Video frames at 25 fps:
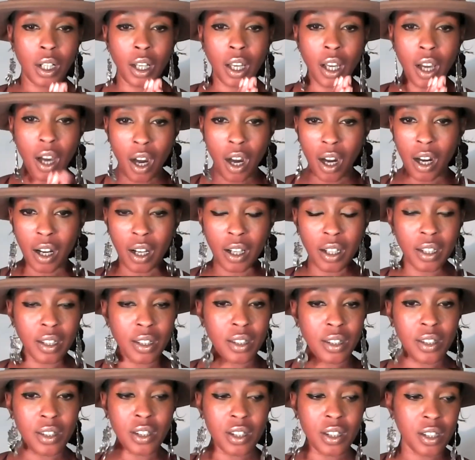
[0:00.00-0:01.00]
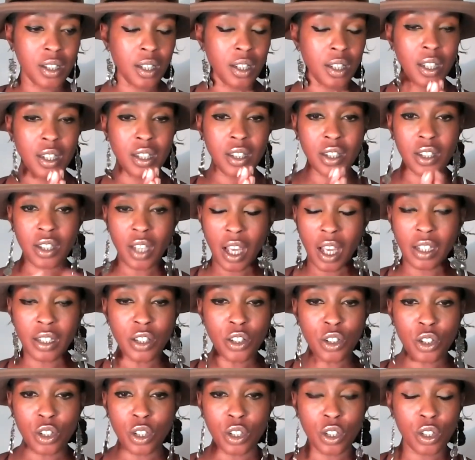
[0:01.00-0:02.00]
kind,
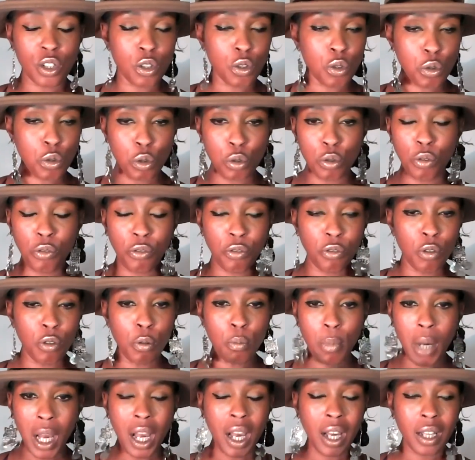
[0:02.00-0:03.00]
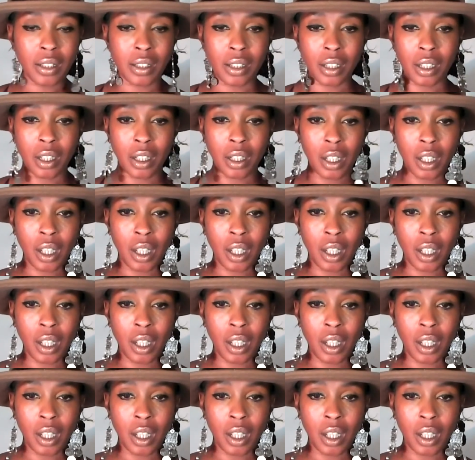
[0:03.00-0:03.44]
intelligent, truthful man.